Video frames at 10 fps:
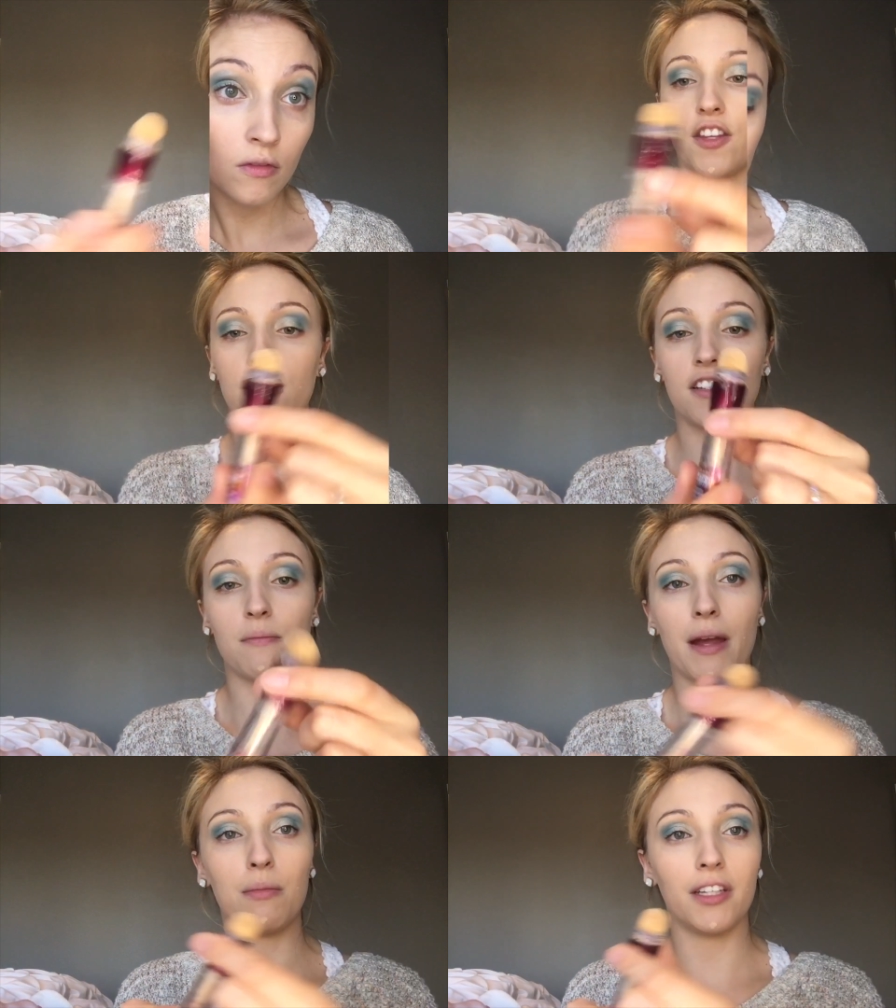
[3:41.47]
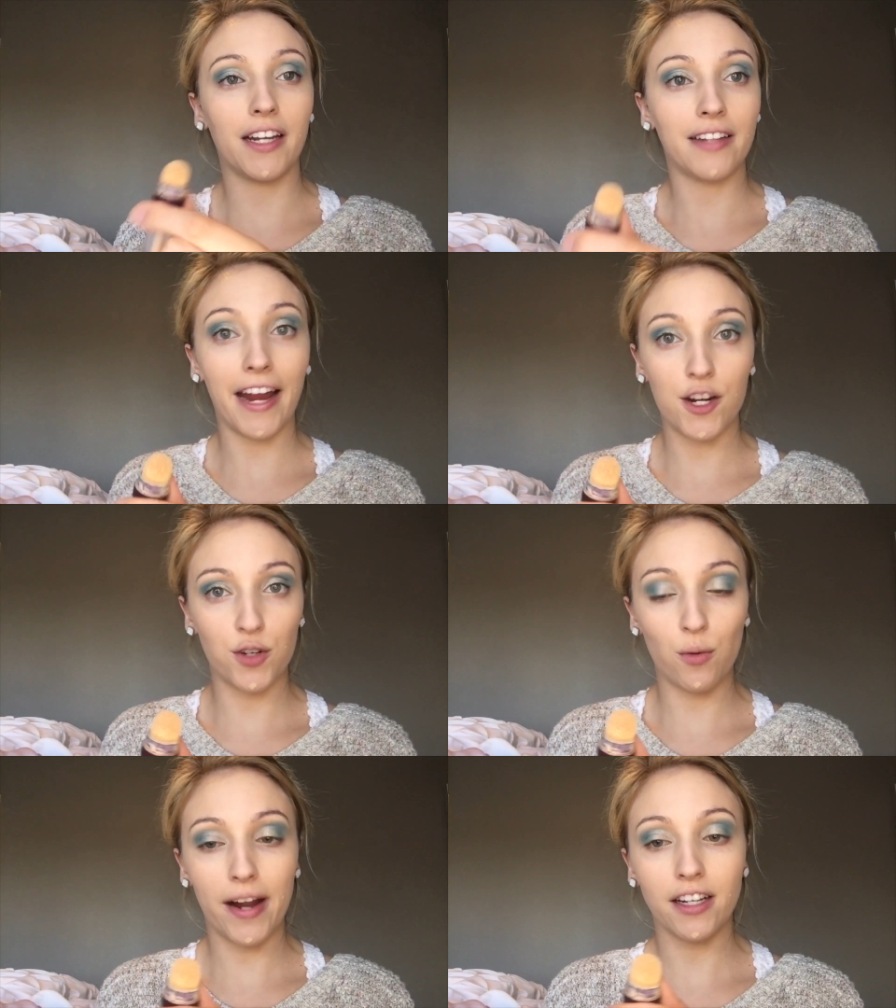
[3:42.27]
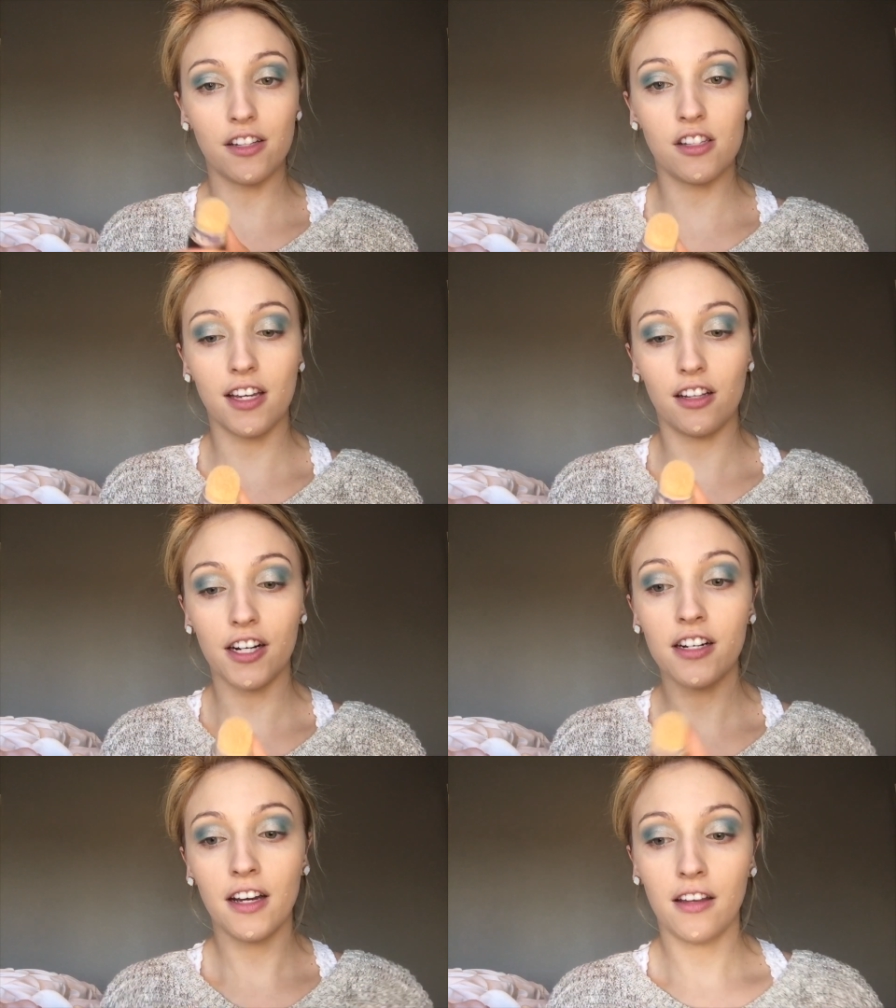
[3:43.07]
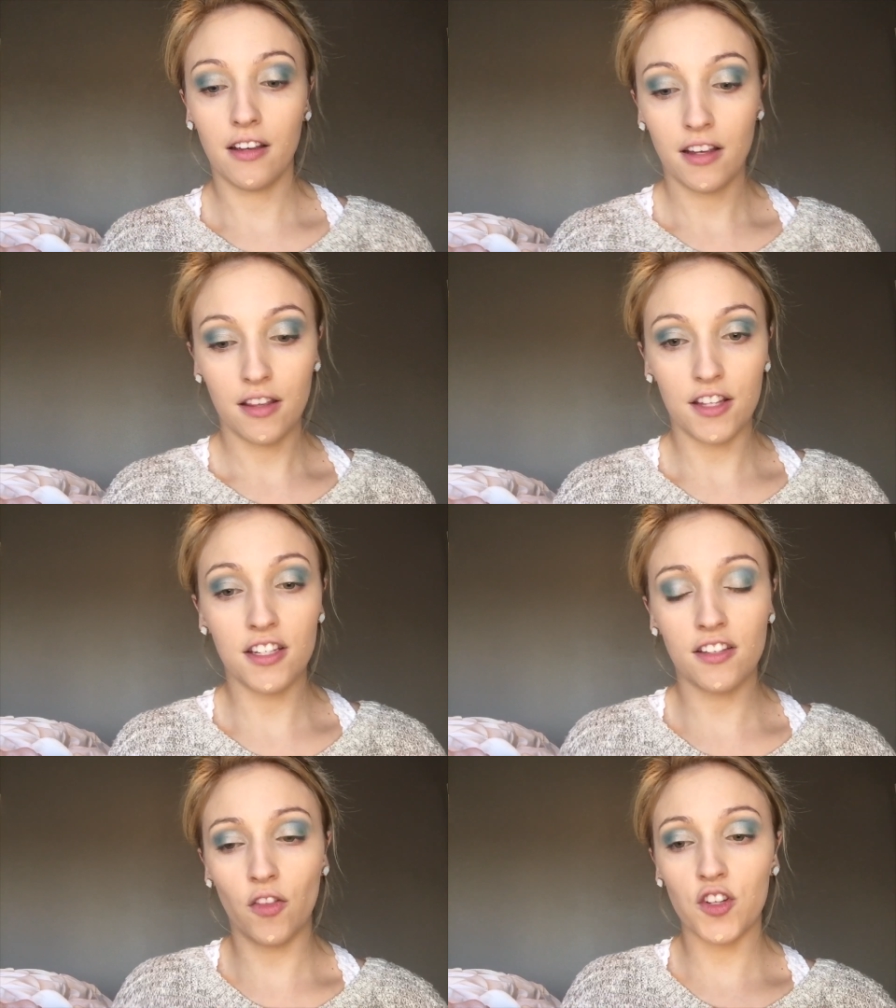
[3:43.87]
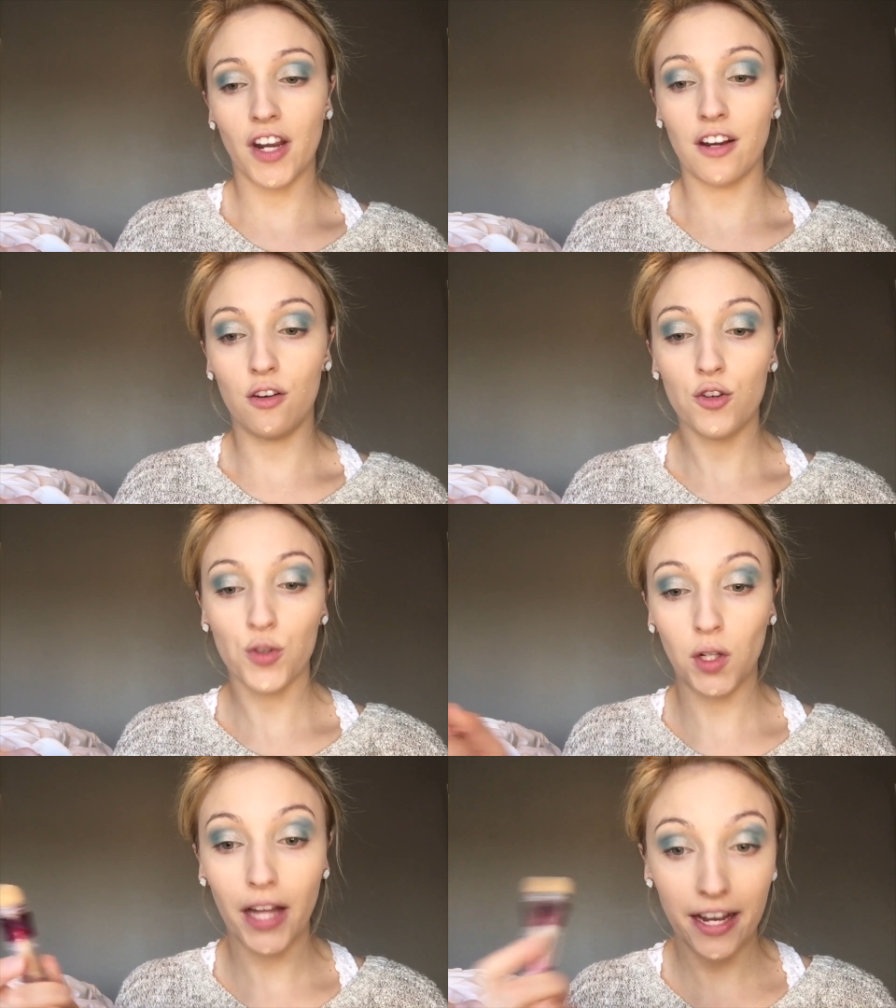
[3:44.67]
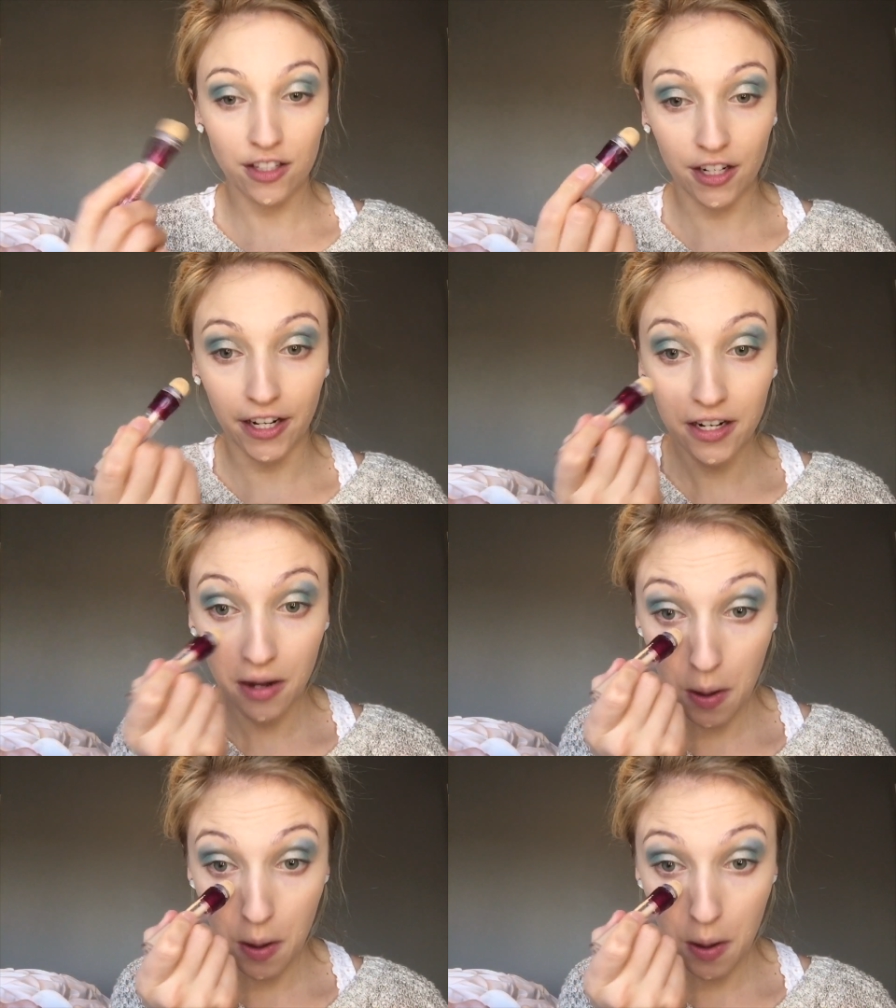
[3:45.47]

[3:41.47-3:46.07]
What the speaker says: This is the Maybelline Age Rewind Concealer. This is in the shade Neutralizer.